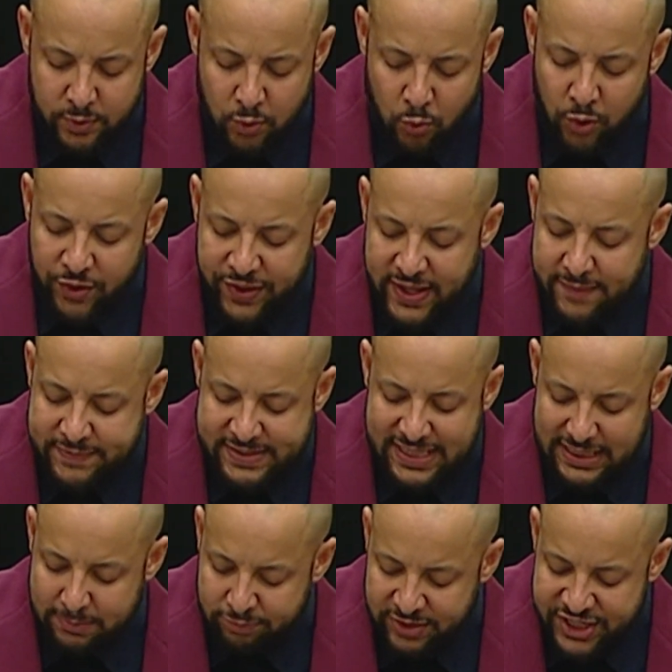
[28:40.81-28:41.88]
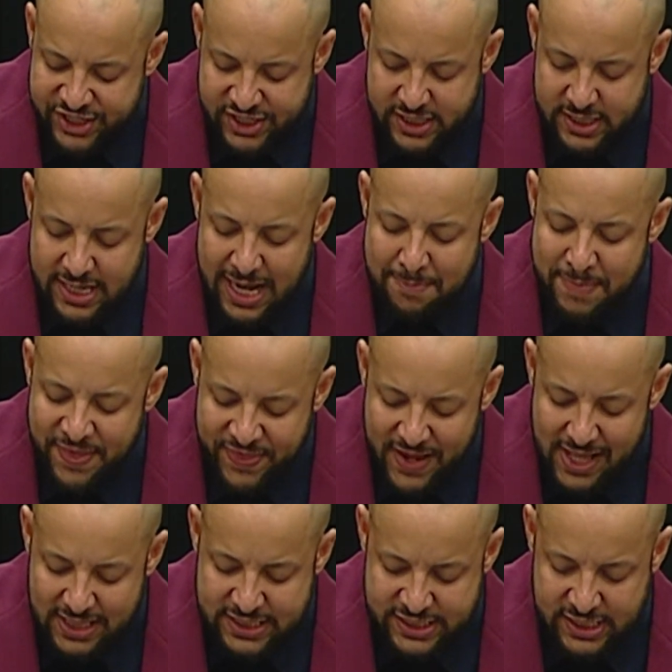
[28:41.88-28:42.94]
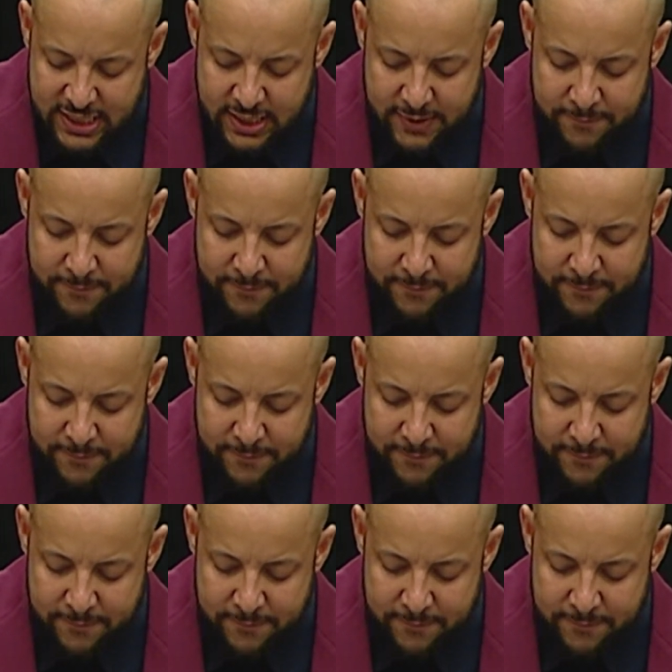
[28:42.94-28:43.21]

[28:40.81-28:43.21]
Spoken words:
worthy of celebration and mythology.